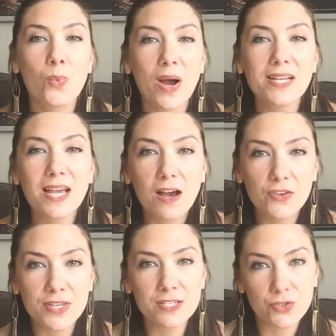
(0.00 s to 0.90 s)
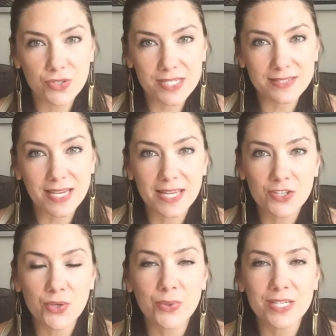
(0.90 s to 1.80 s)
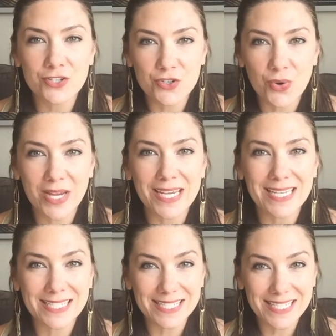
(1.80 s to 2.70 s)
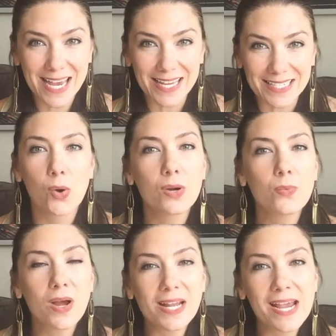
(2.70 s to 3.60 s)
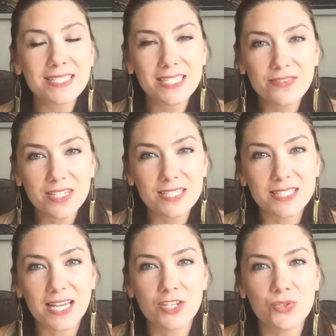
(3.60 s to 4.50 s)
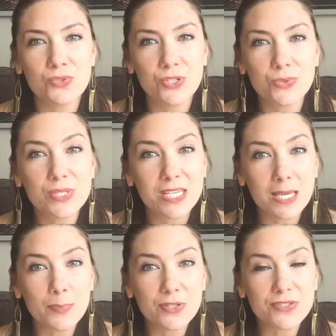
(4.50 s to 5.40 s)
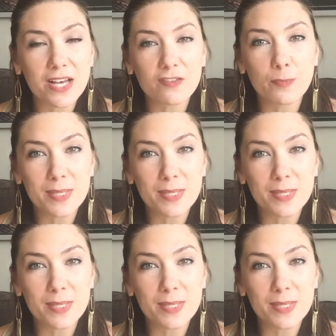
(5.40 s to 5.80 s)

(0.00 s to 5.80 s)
What healthy treats can you enjoy instead? Or what activities can you do to keep yourself